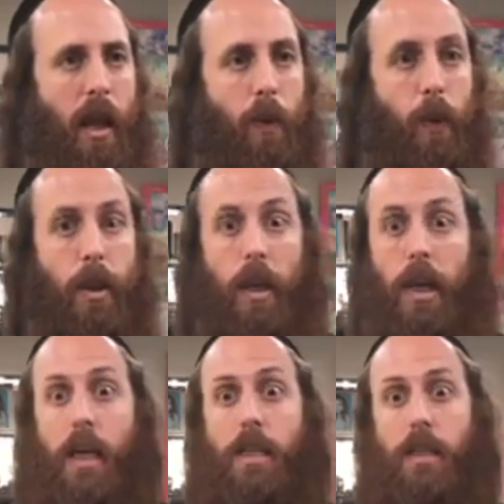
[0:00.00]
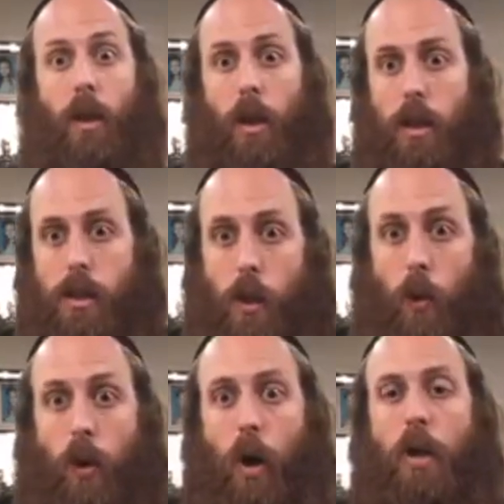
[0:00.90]
and with his
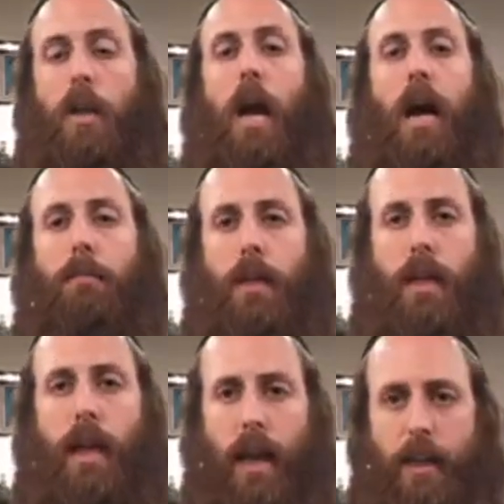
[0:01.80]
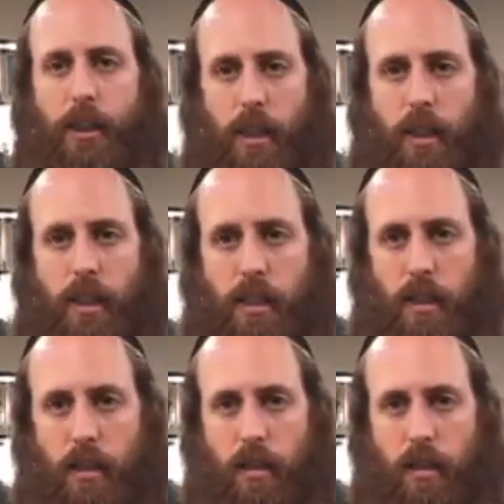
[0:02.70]
so-called obligations,